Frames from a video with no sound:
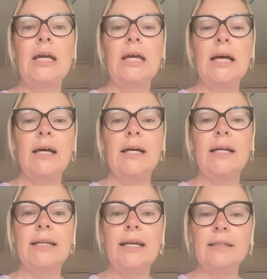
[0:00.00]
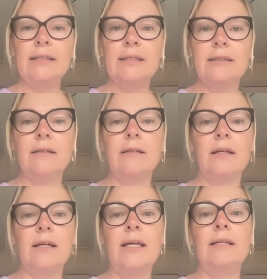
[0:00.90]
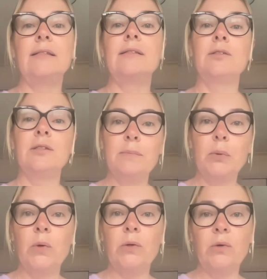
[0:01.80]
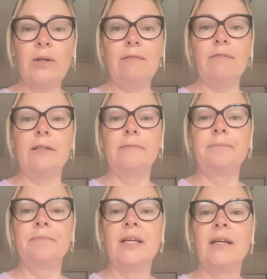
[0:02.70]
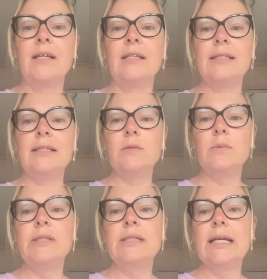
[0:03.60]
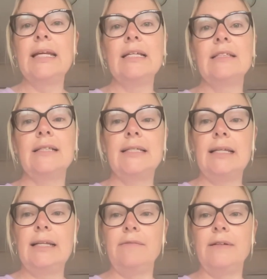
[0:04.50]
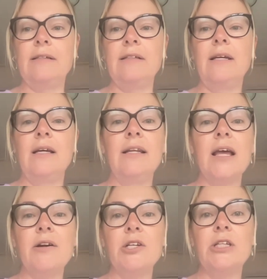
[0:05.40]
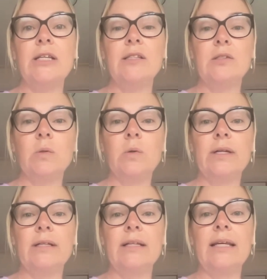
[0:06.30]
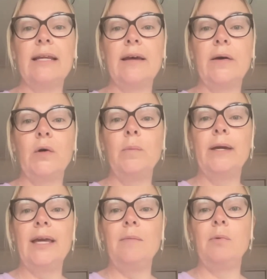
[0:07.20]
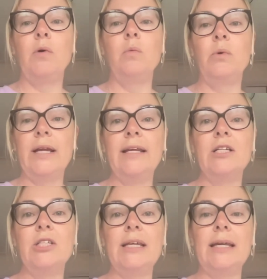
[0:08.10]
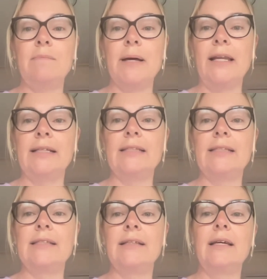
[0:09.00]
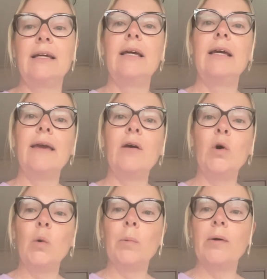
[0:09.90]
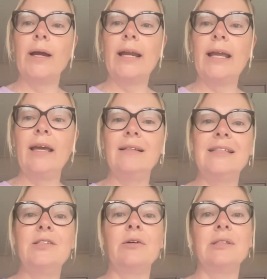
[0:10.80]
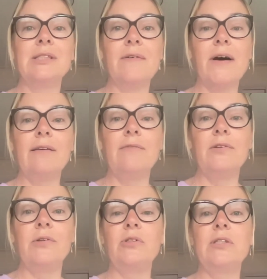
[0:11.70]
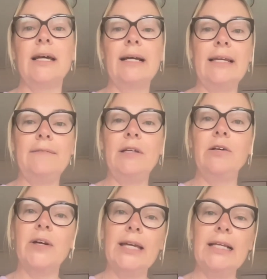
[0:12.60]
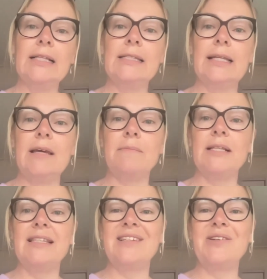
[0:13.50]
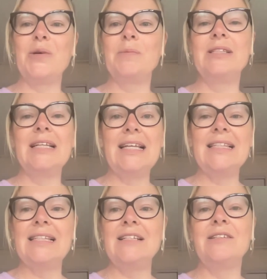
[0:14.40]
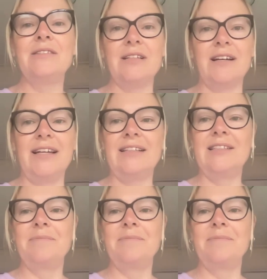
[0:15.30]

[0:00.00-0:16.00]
Next is to support your liver. Since wood is connected to liver, nourishing this organ can help keep your wood energy in balance. Incorporating detoxifying foods like leafy greens, lemons, and herbal teas into your diet.